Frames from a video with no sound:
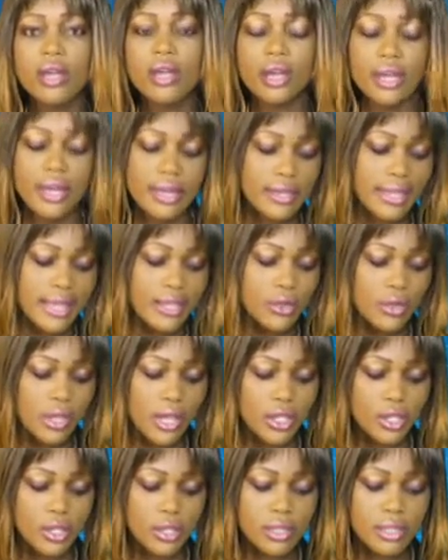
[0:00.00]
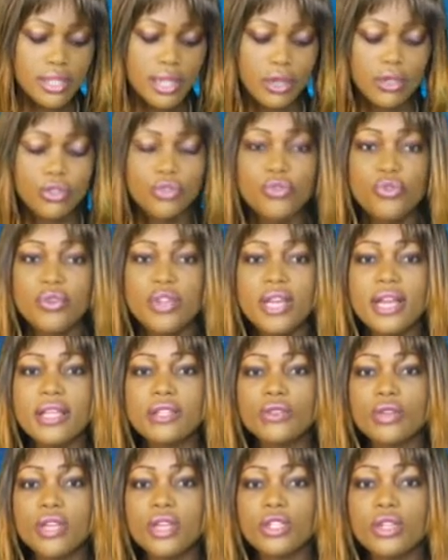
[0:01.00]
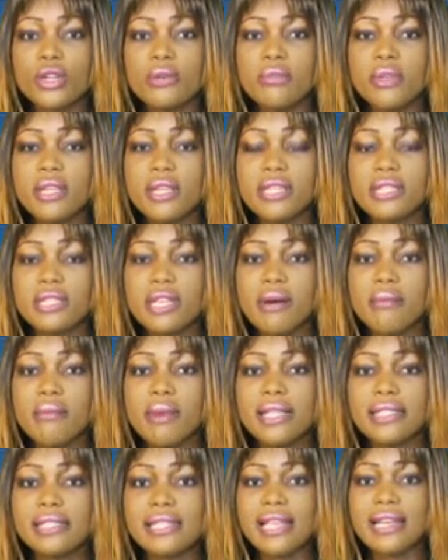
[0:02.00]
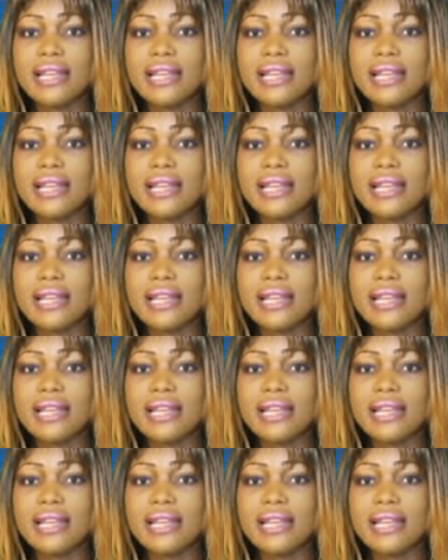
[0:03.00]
In education, Secondary Education Minister Marcel